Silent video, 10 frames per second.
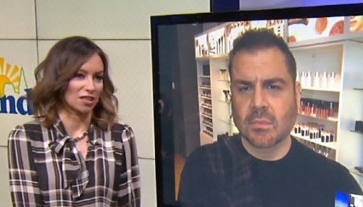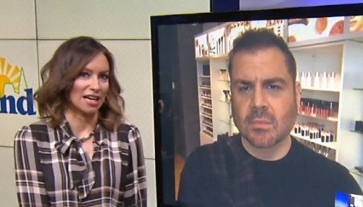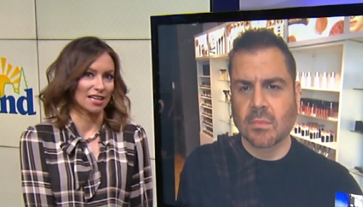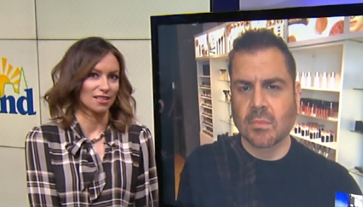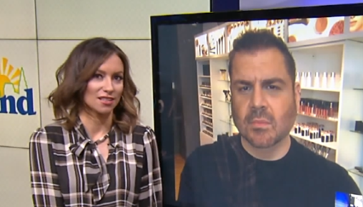
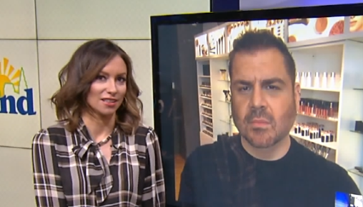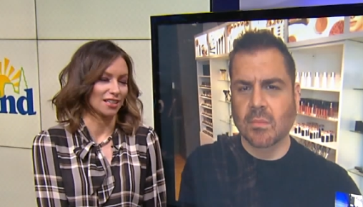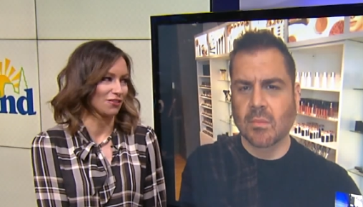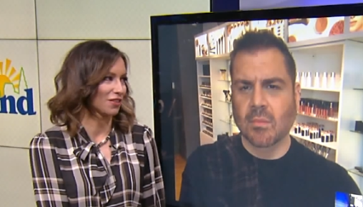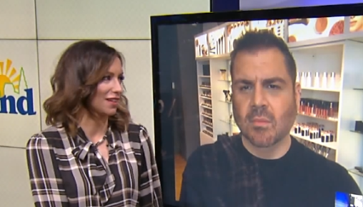Speaker 1: lines
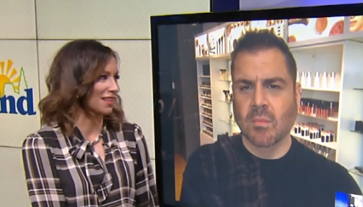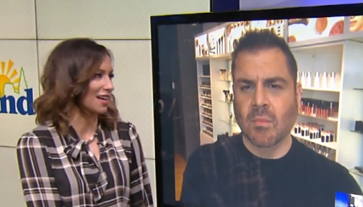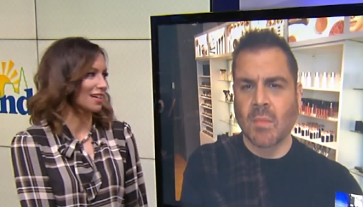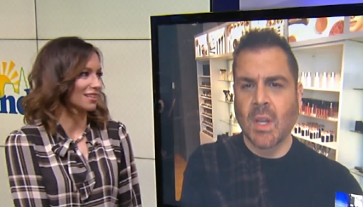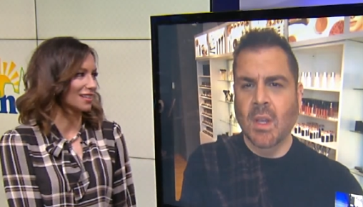and I feel like
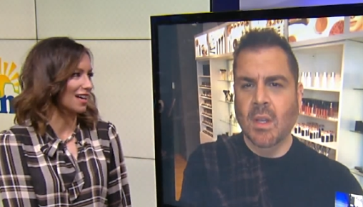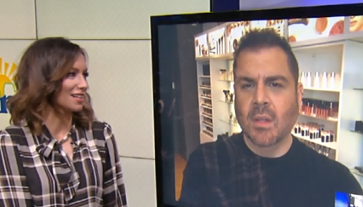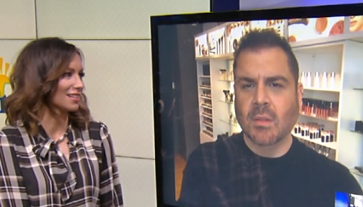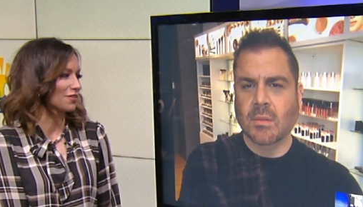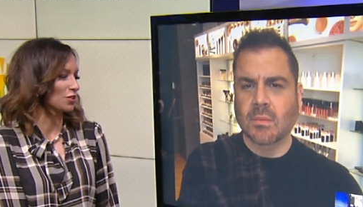that
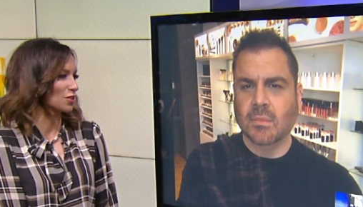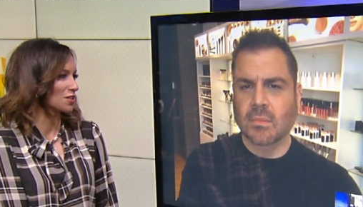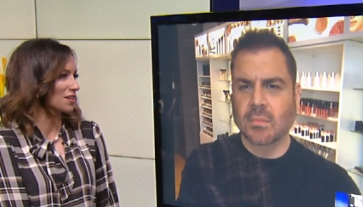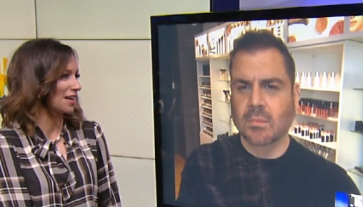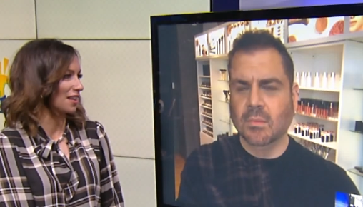that never
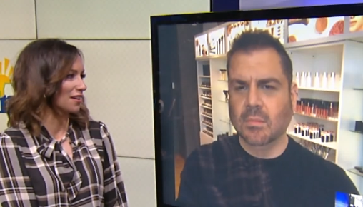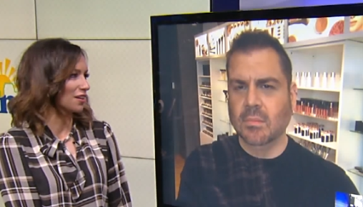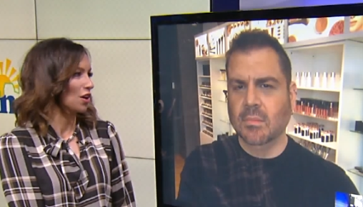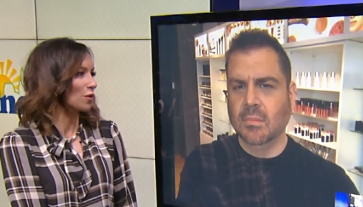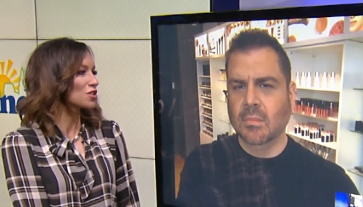looks good
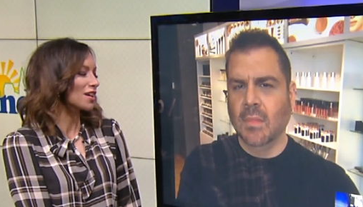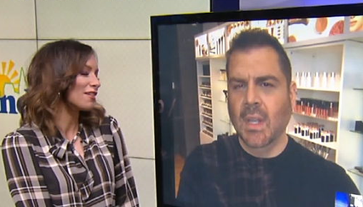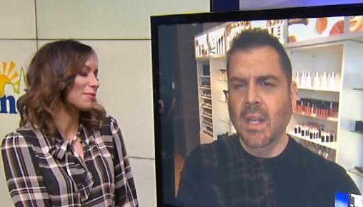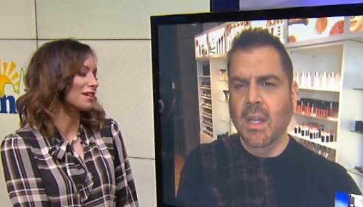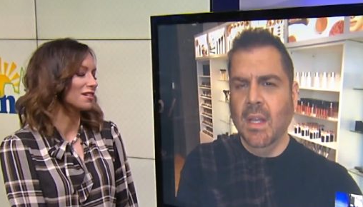either which
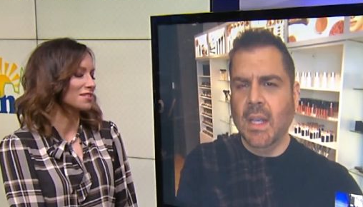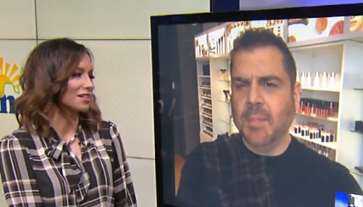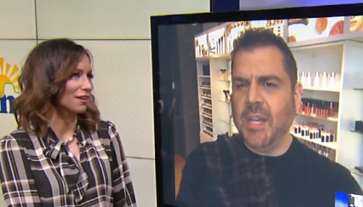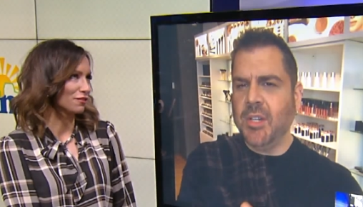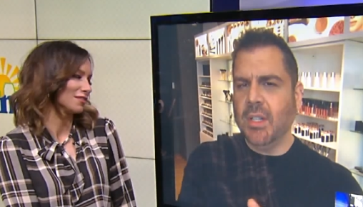I've been
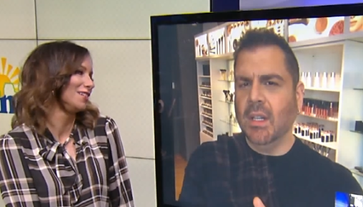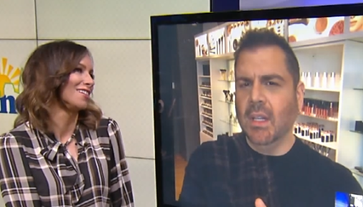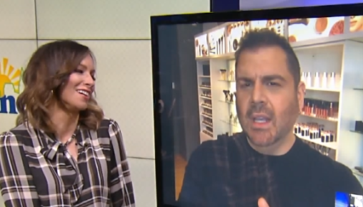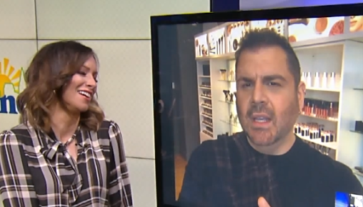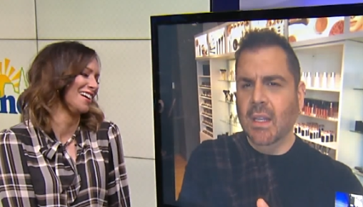guilty especially,
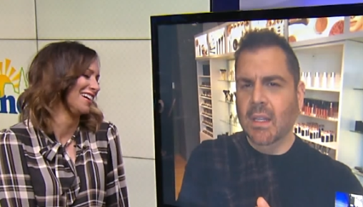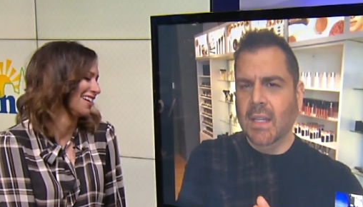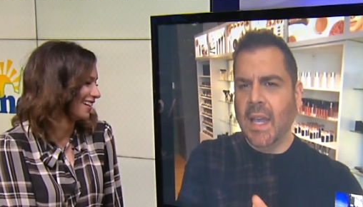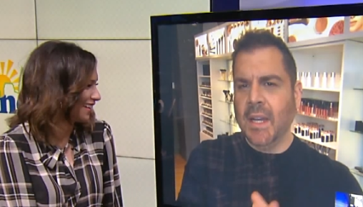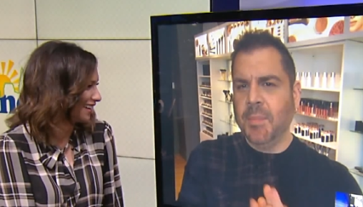of.
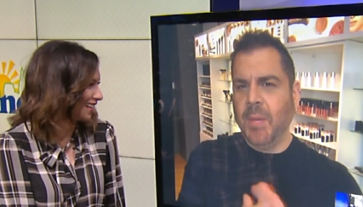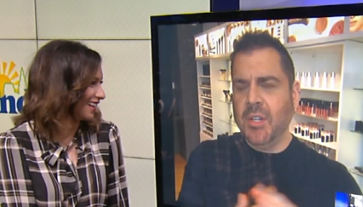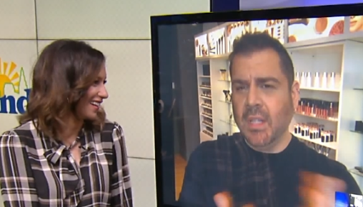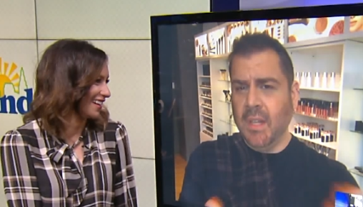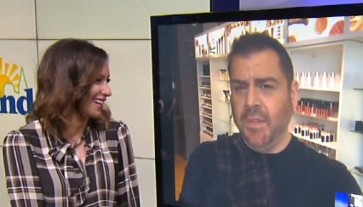
Speaker 2: yeah, and
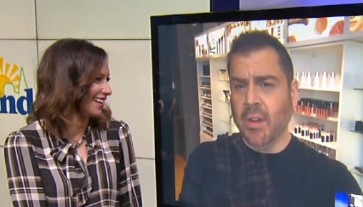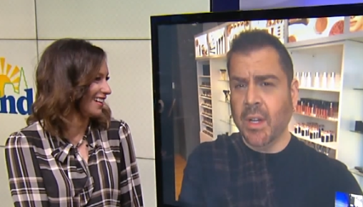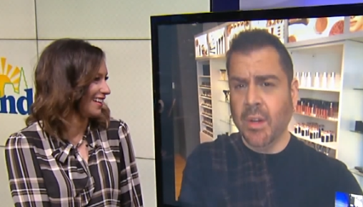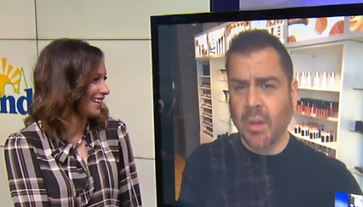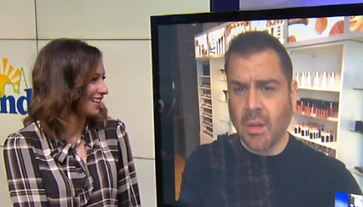especially if
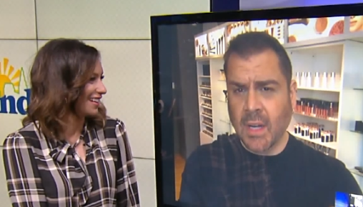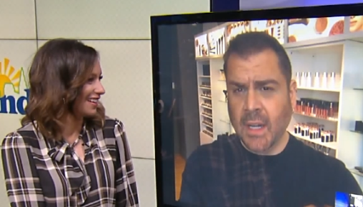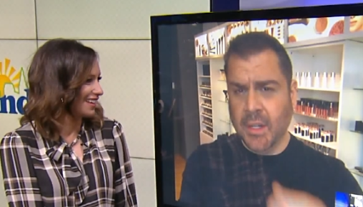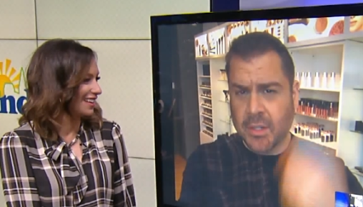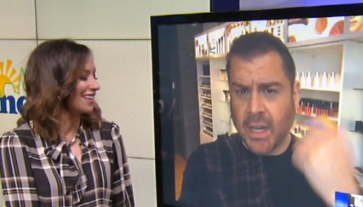you're in a
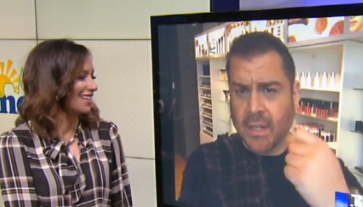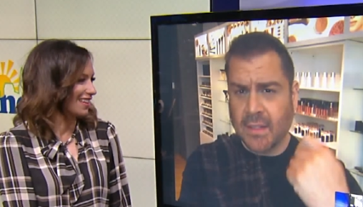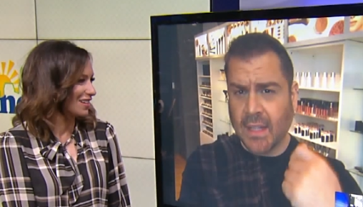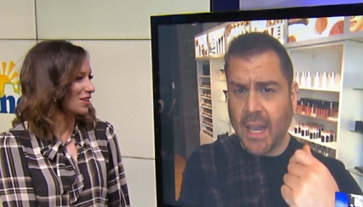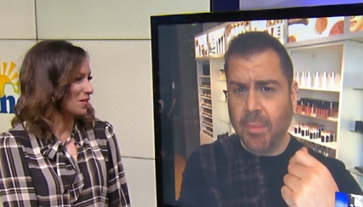hurry and you're trying
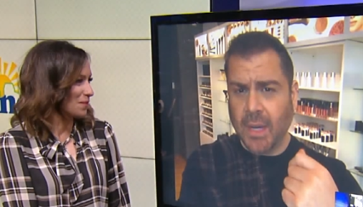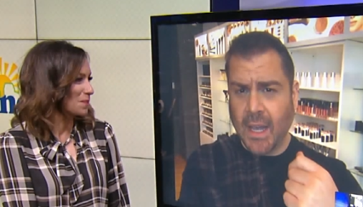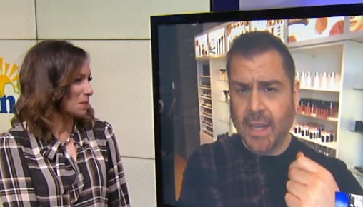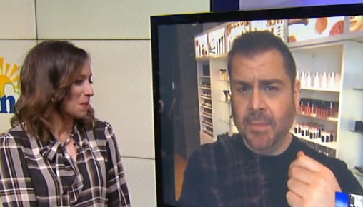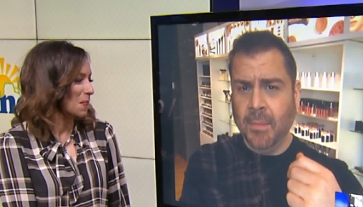to slap it
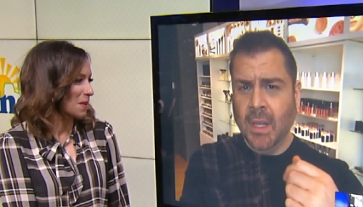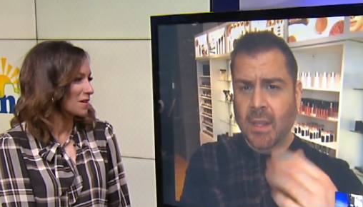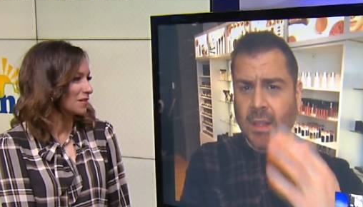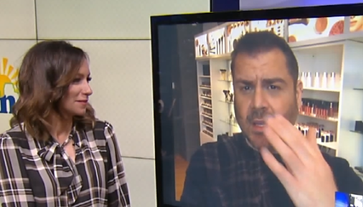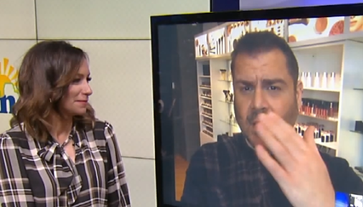on,
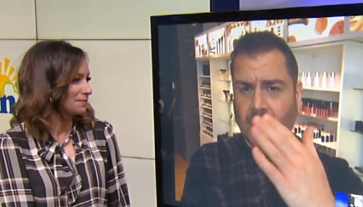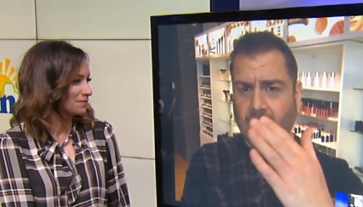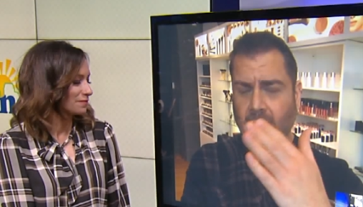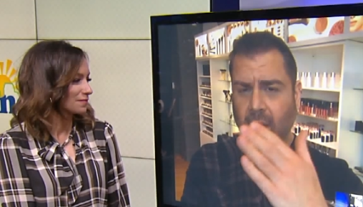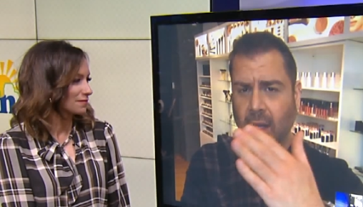the
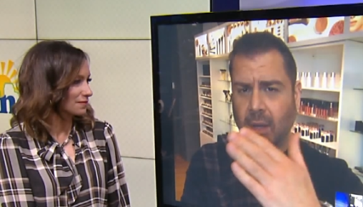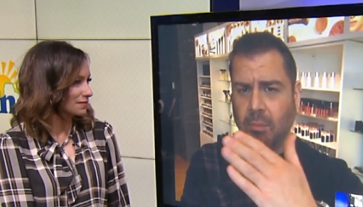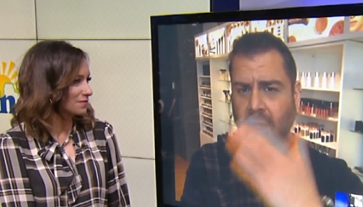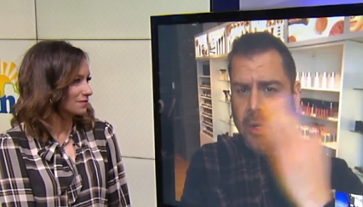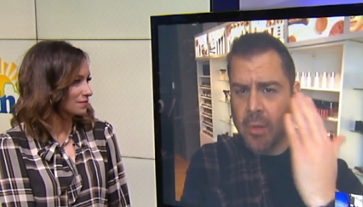the
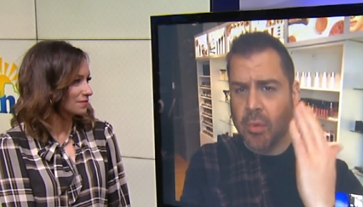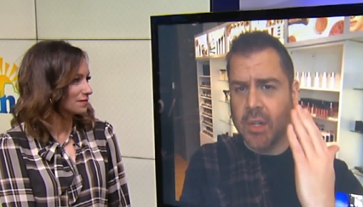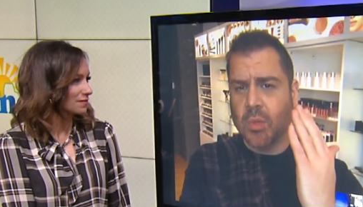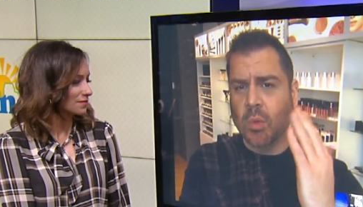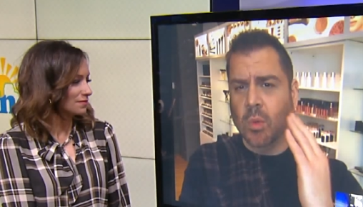um, blender
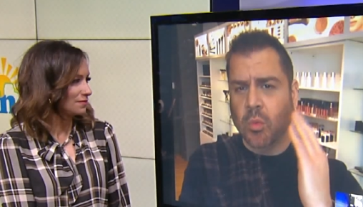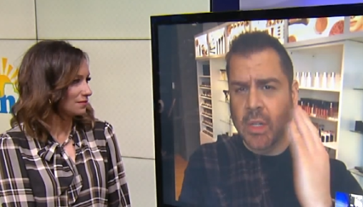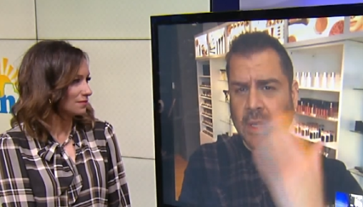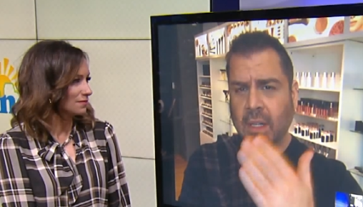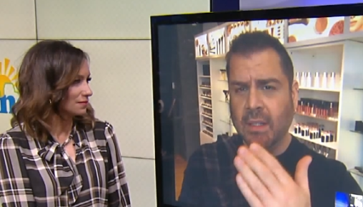brush will
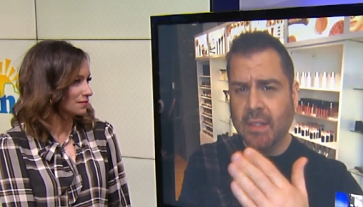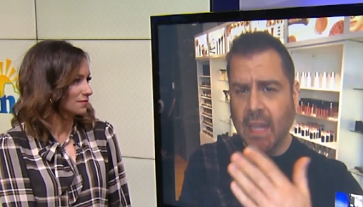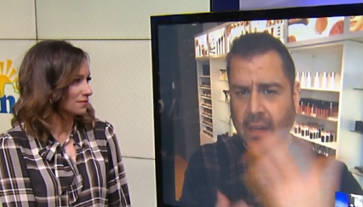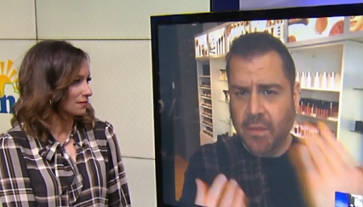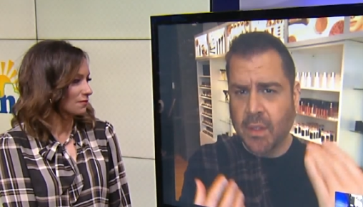really
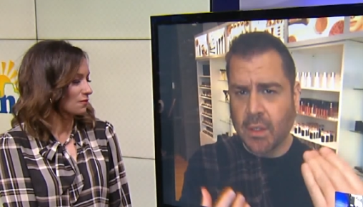save the